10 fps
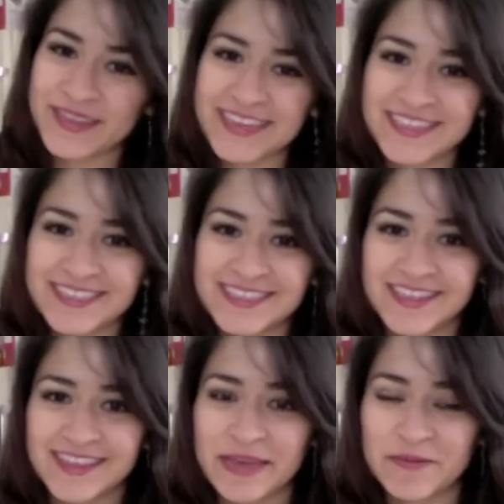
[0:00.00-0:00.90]
these
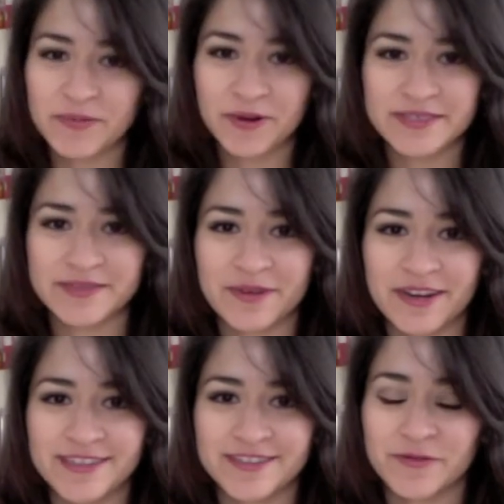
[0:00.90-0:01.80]
lemon protein
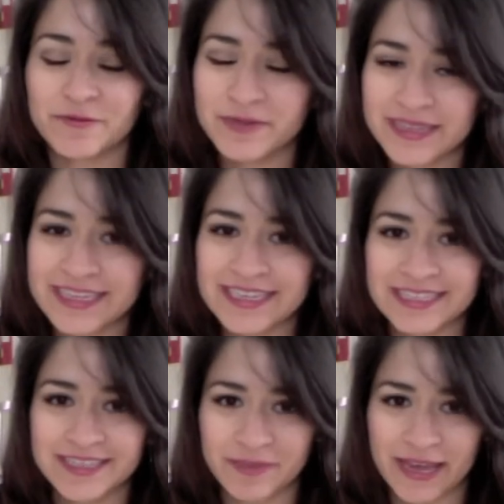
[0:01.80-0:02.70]
bars are really easy
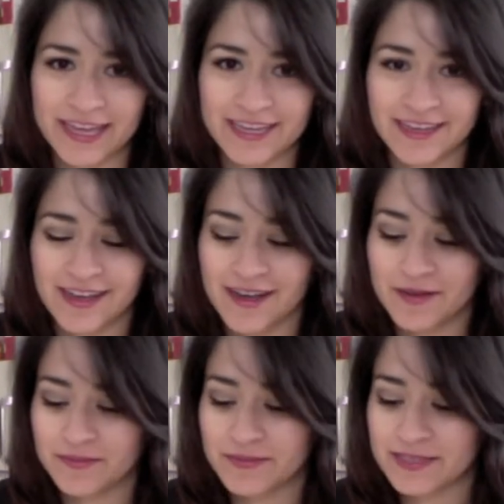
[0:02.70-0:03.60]
to make.
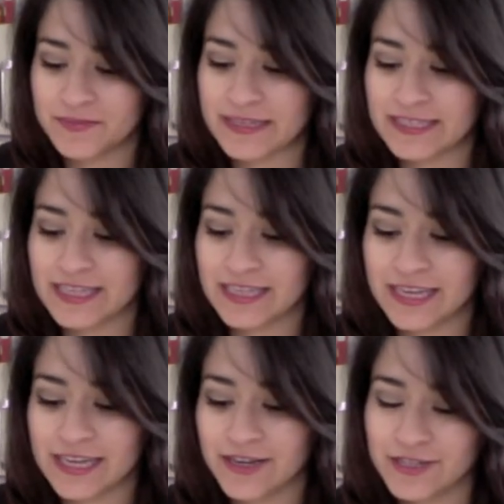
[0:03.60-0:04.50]
It's
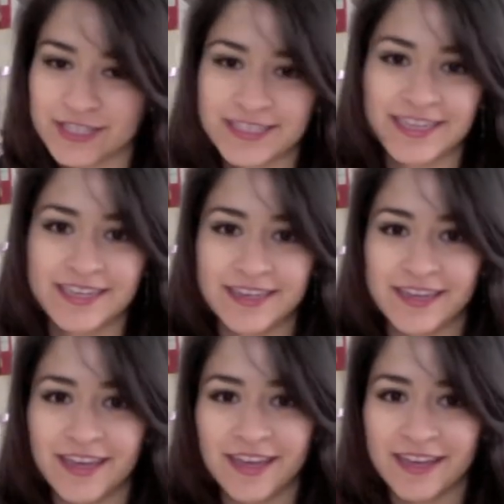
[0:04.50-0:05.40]
basically you're just going to
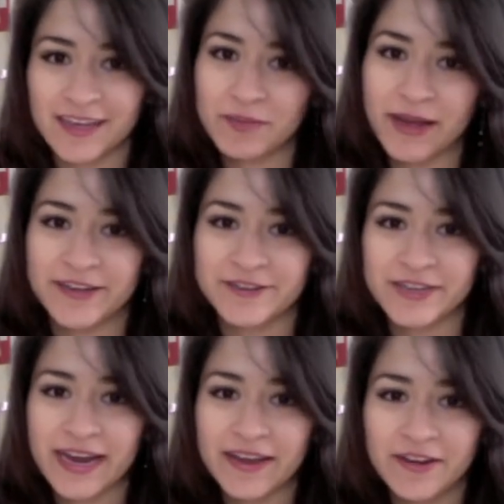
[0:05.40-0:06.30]
combine your
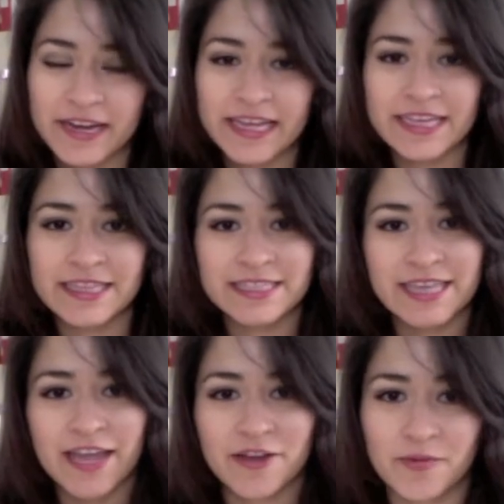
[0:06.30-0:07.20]
dry ingredients
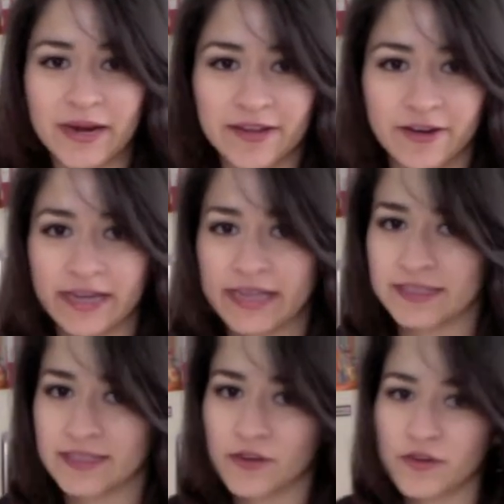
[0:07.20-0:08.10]
and your wet
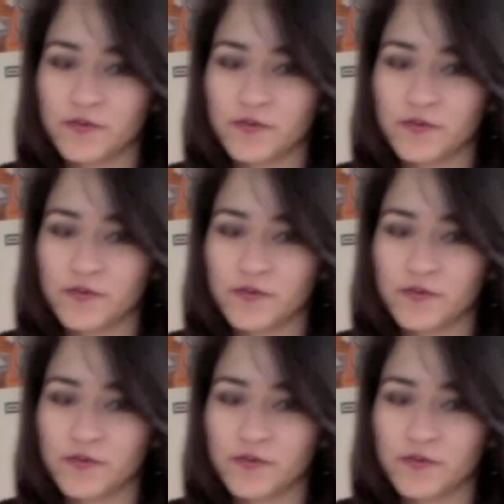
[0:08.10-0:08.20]
ingredients. So